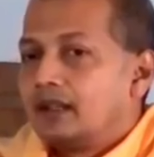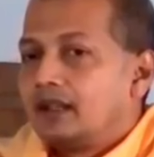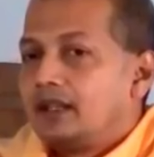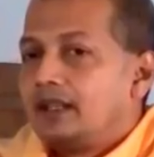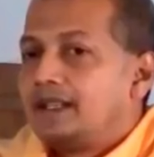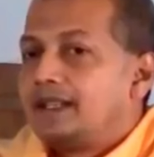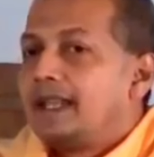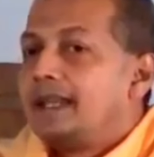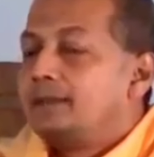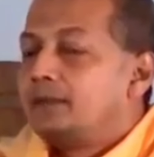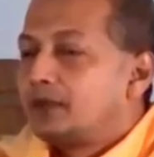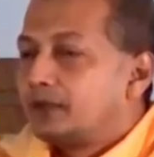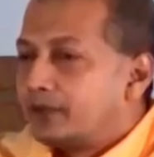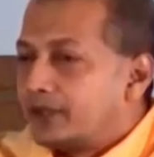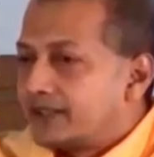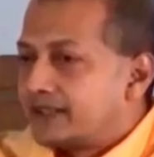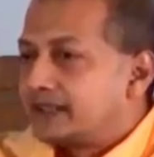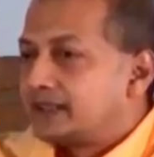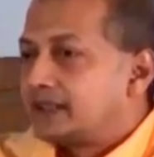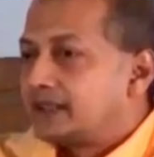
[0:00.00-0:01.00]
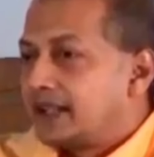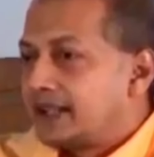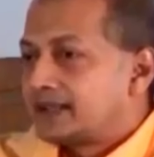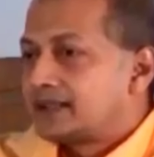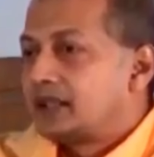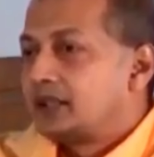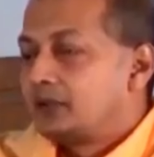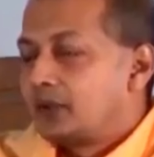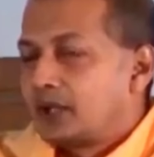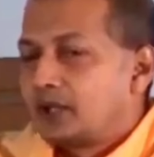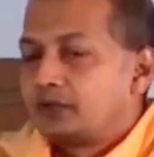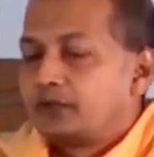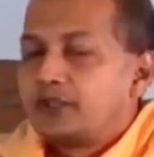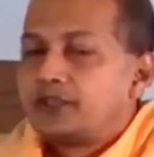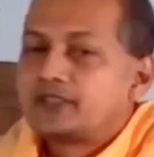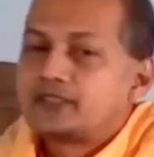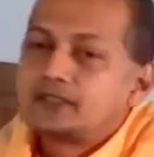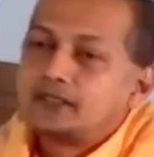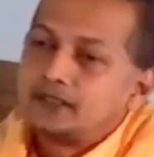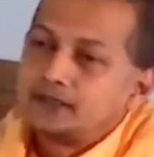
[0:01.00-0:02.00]
he came to visit NASA in one of
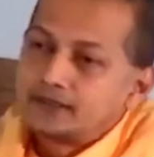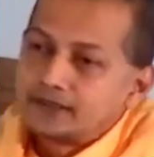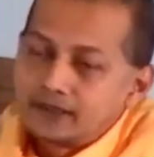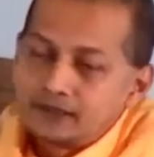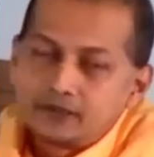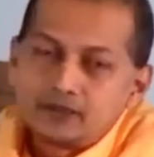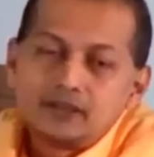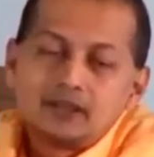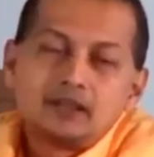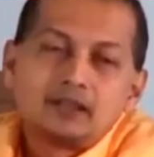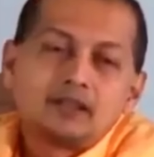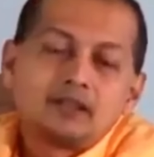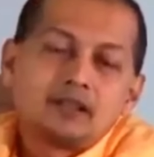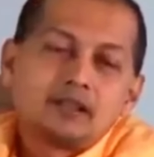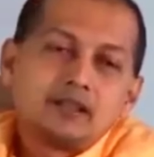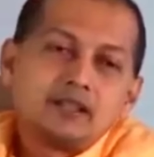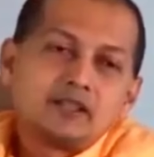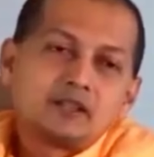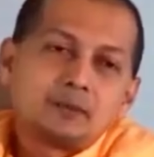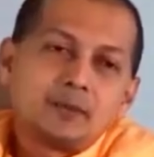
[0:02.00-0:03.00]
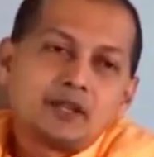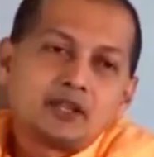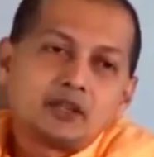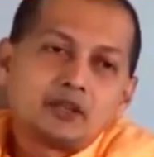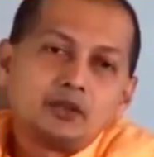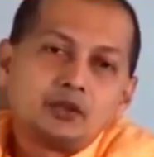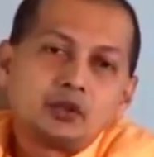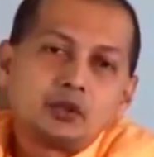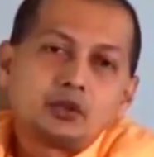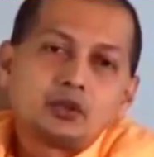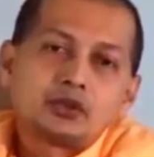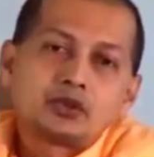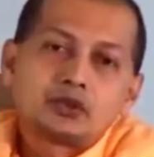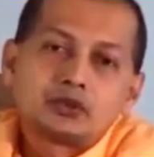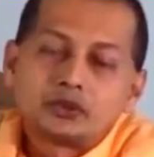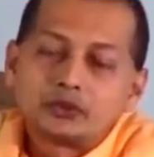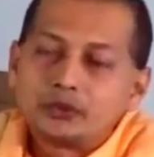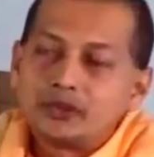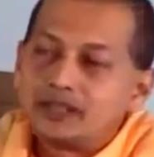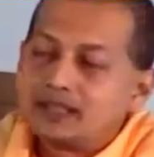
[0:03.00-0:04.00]
his several inspection tours.
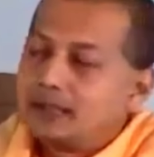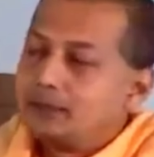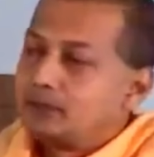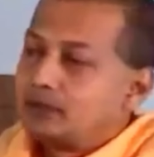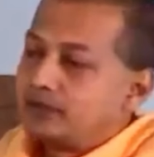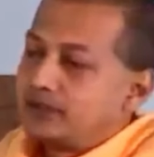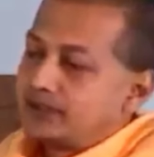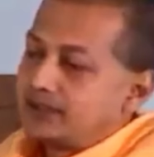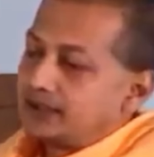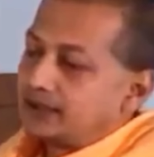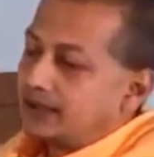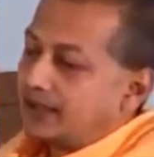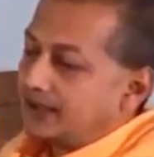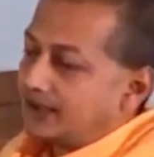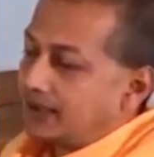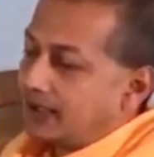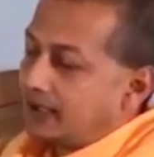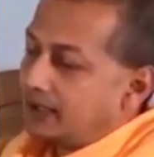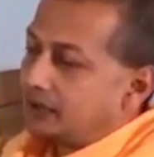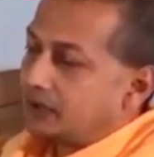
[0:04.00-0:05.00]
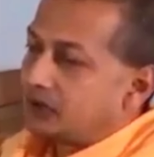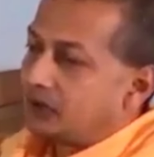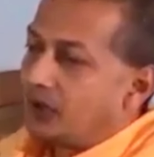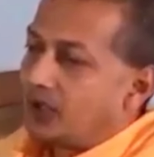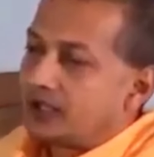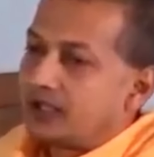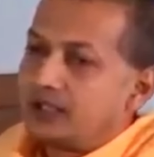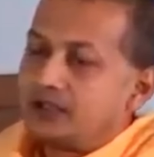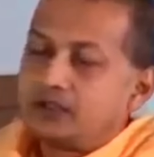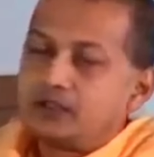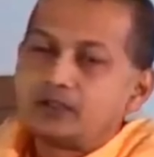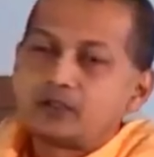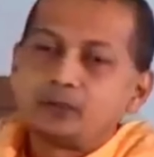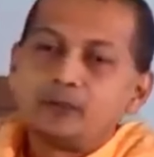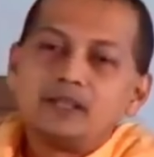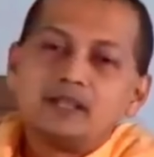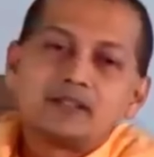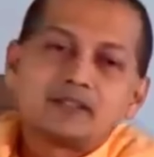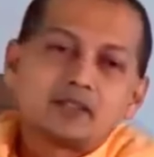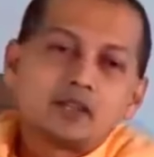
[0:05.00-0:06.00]
So he came to visit NASA and he was
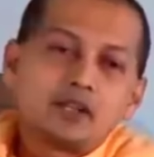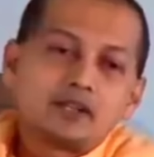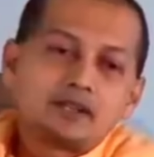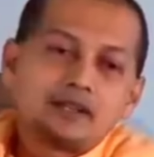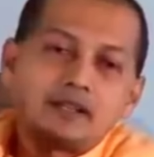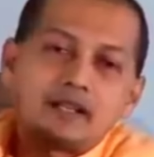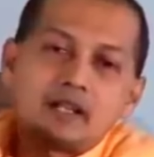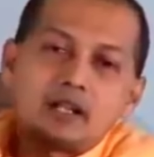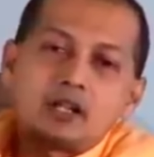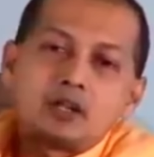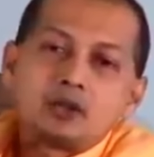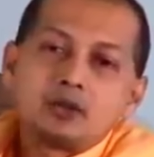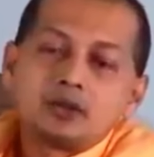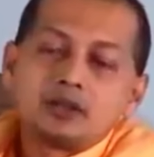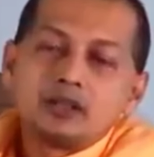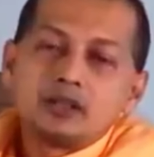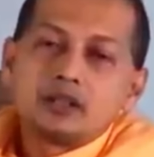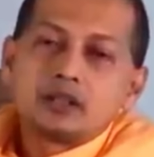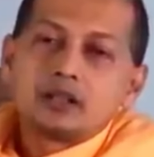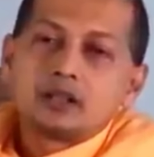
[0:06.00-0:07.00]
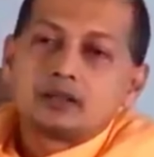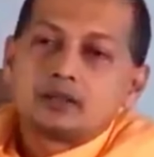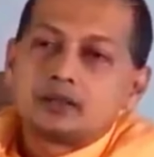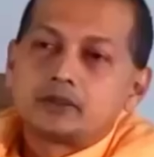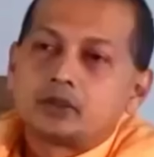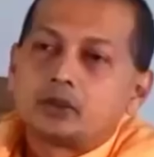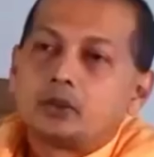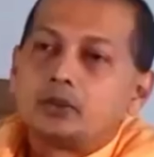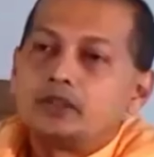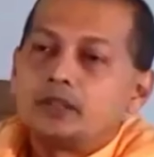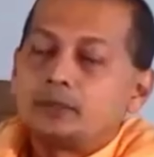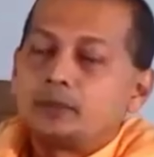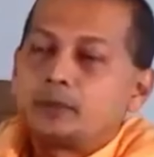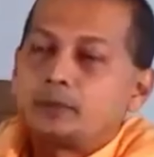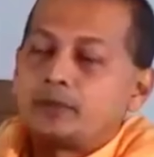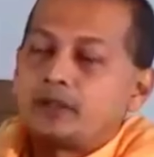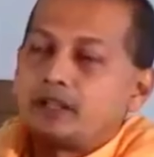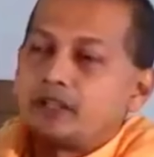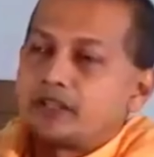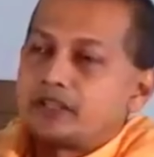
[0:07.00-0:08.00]
being escorted around, shown the
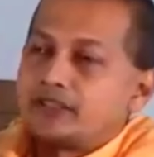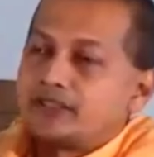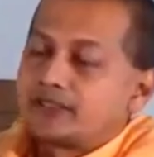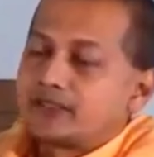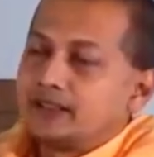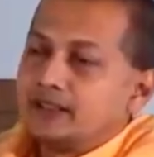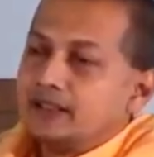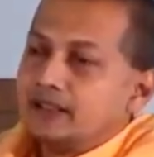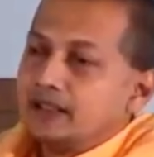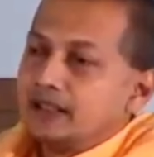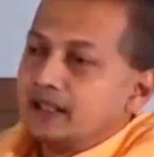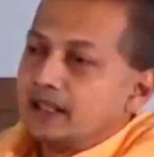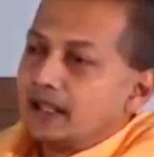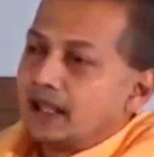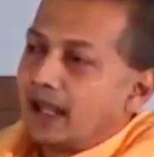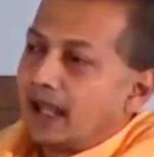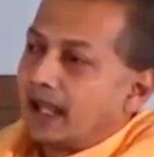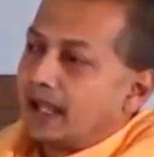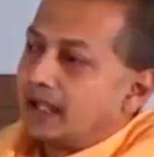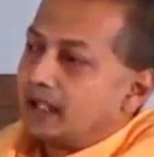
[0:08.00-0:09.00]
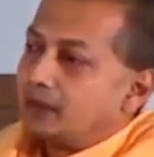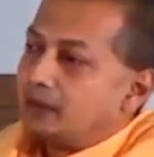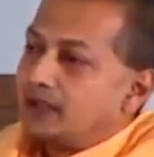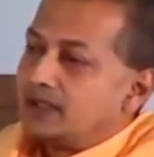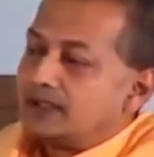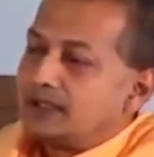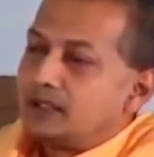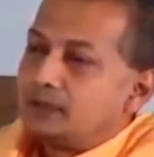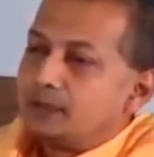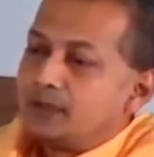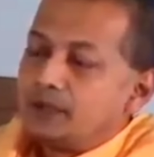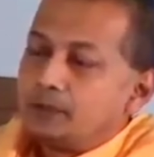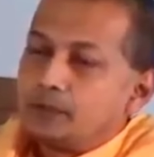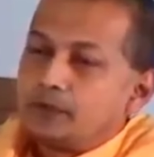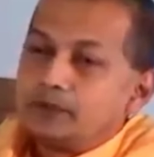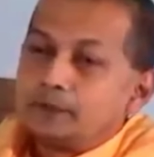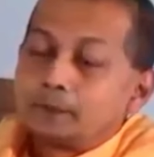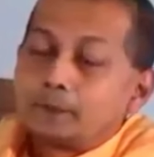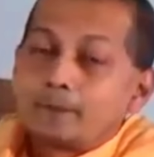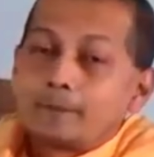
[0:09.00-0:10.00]
preparations and meeting
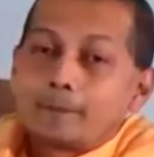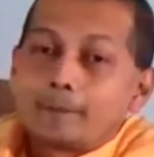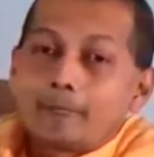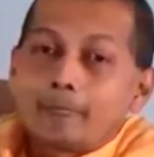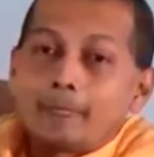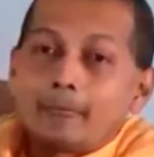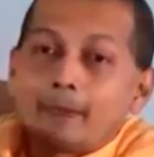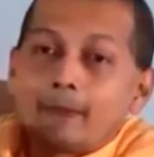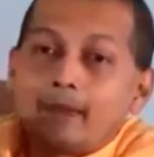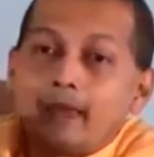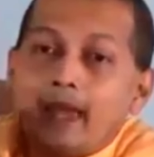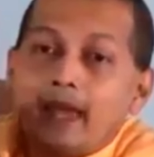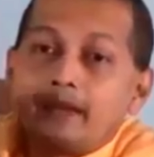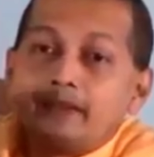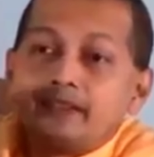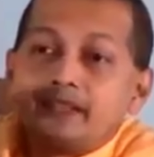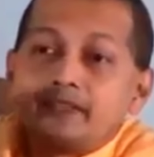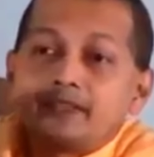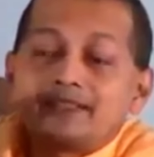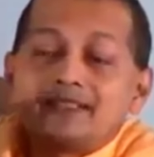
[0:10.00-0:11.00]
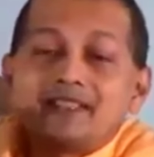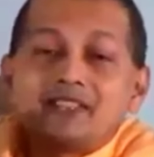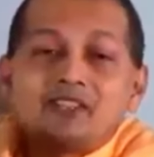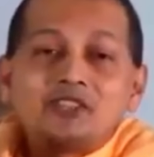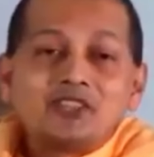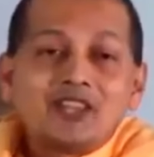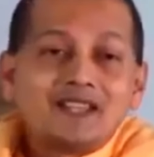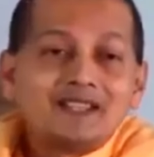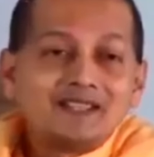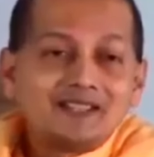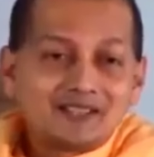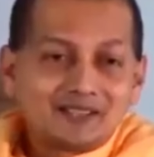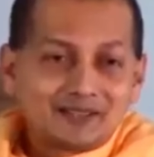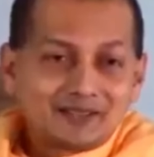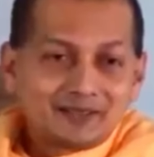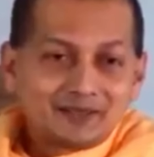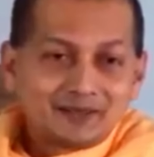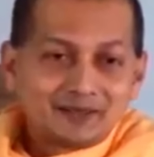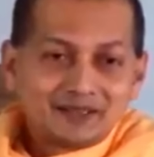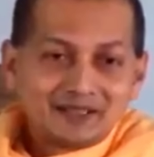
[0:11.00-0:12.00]
people. And there was this janitor
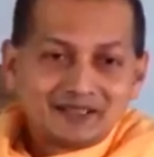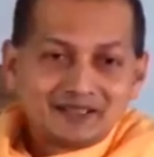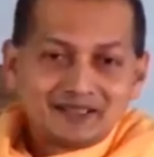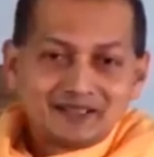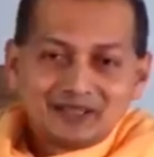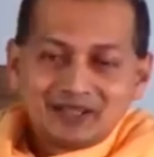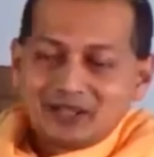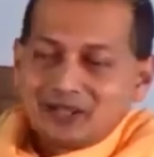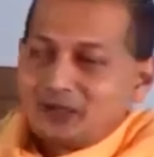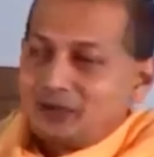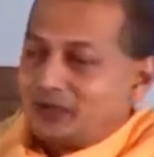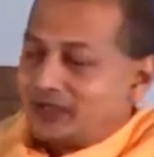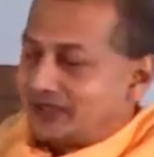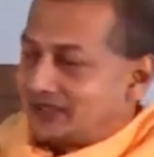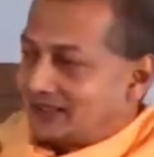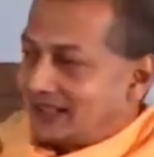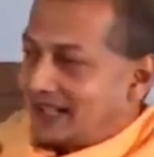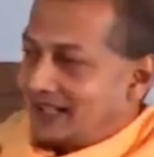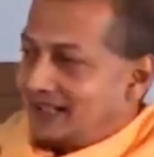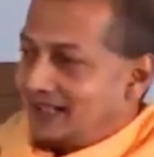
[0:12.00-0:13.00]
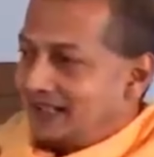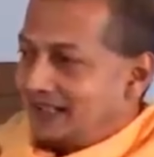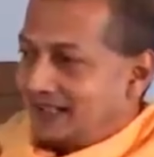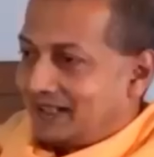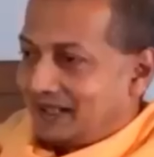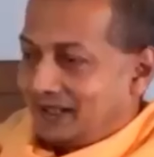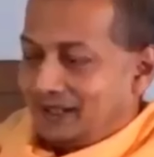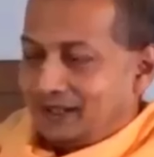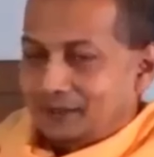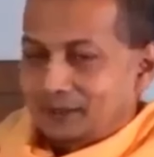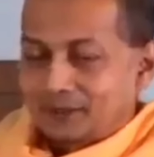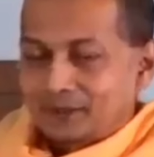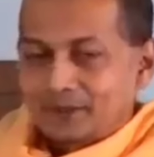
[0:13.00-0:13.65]
who was standing there.